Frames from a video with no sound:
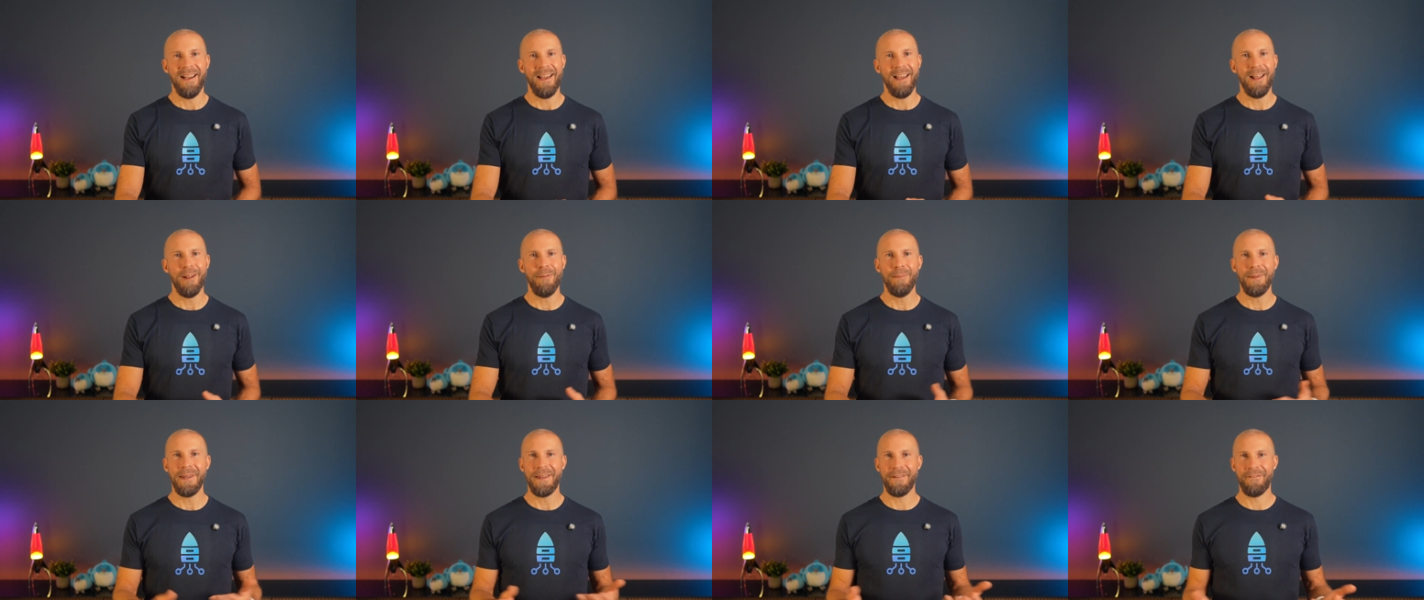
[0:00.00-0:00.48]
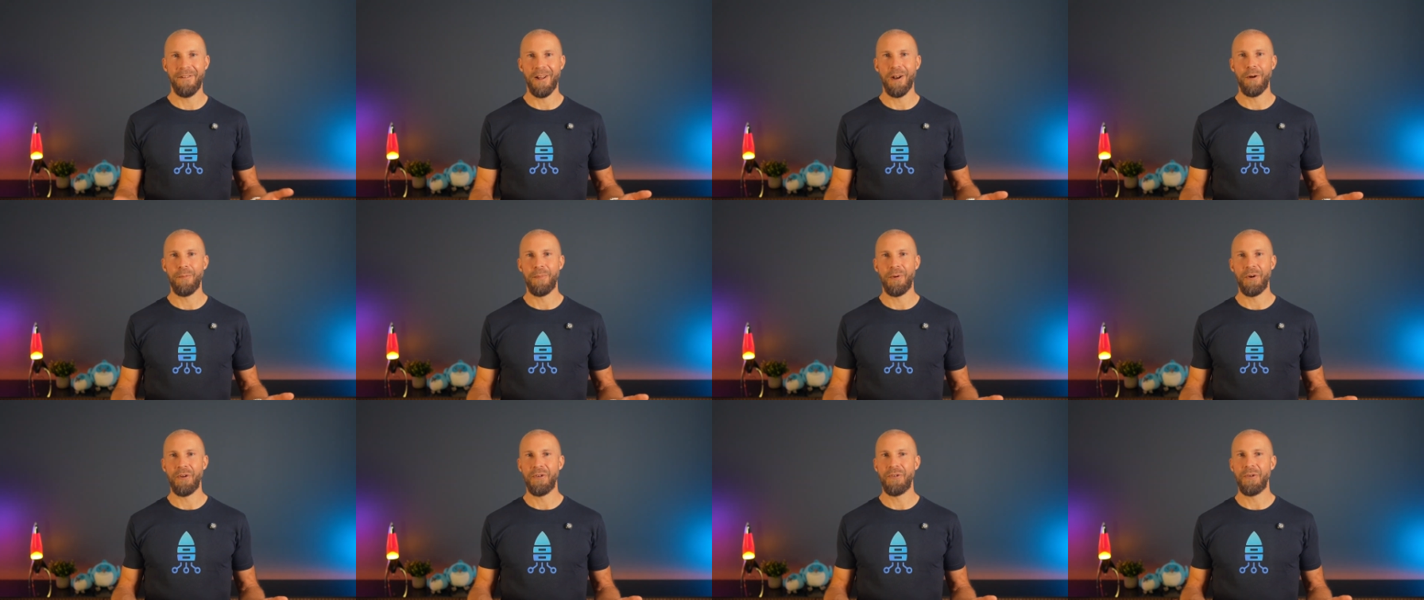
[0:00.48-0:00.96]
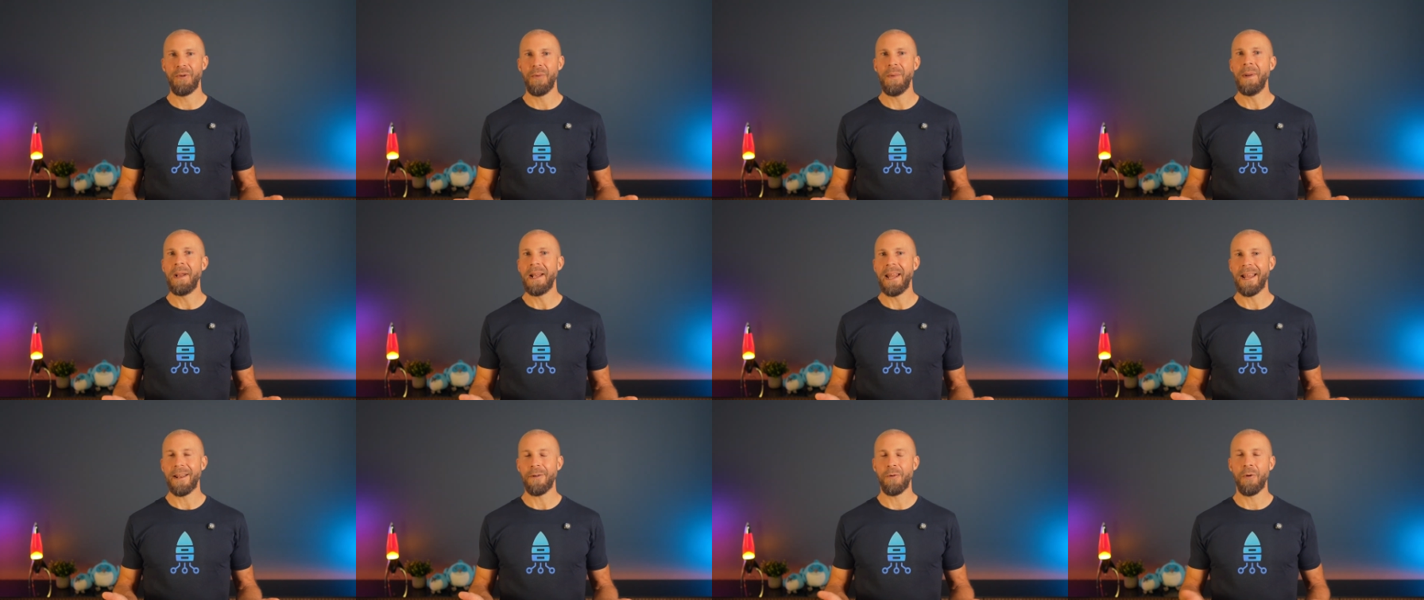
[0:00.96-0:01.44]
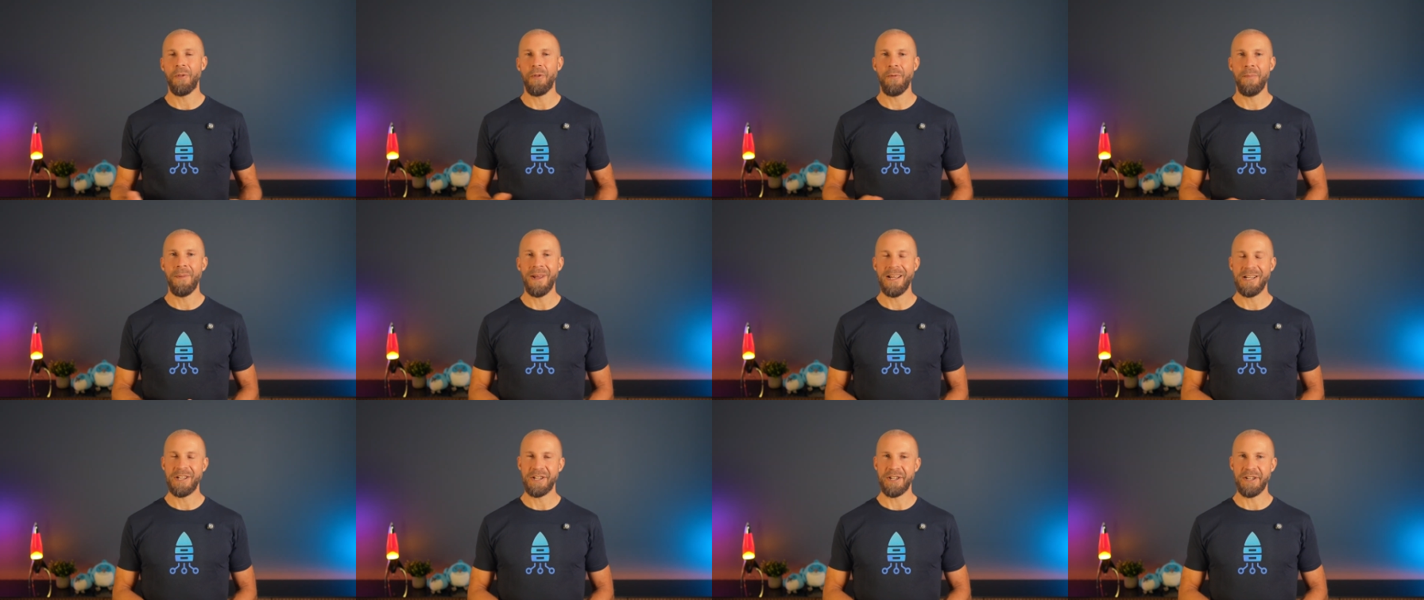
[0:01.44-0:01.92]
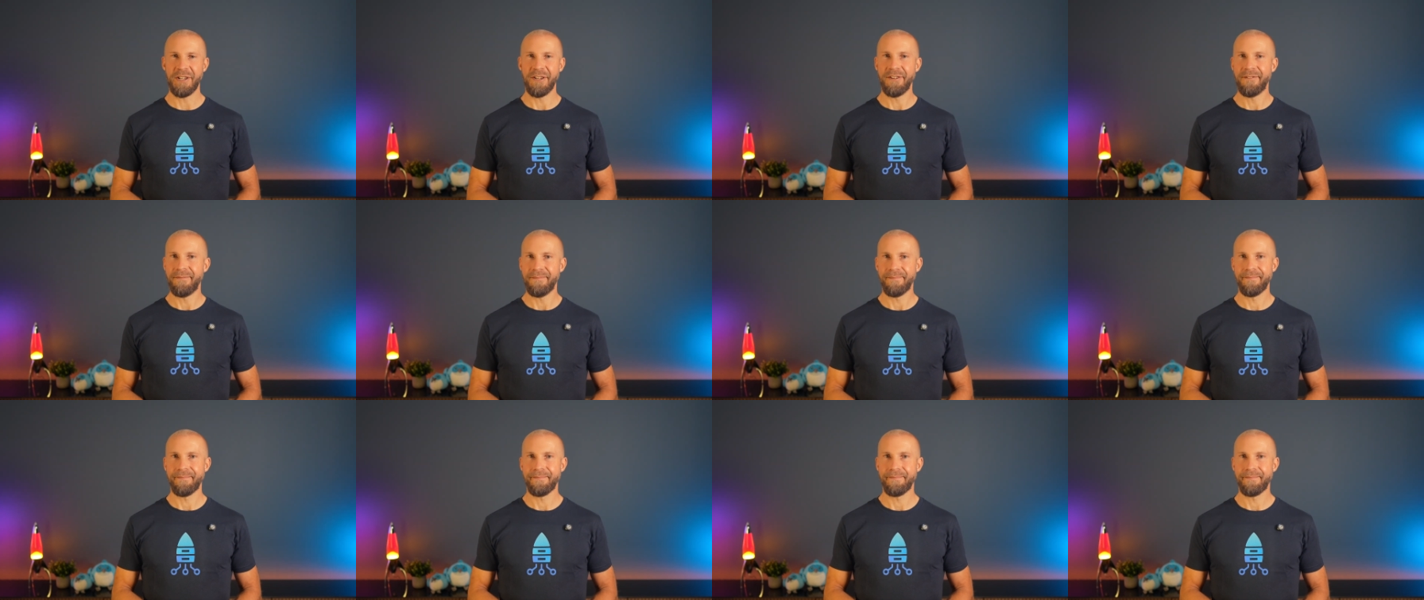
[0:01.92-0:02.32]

there'll be developers doing that automation.